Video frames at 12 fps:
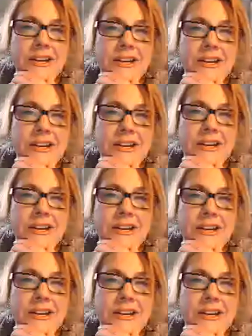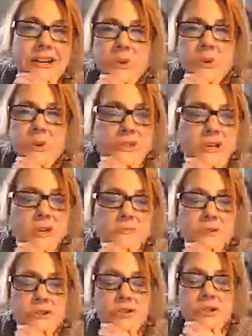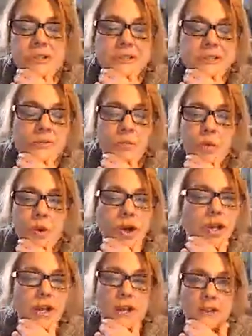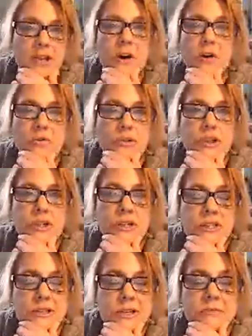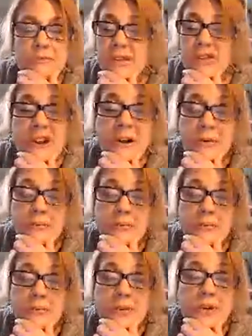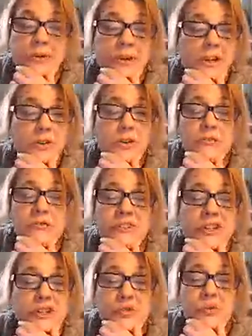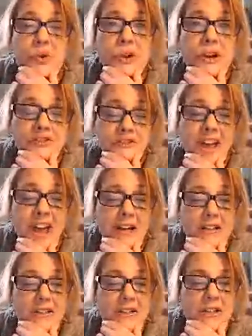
I know it's getting cold and it's winter time, but just looking at the ocean can be therapeutic, a visual effect.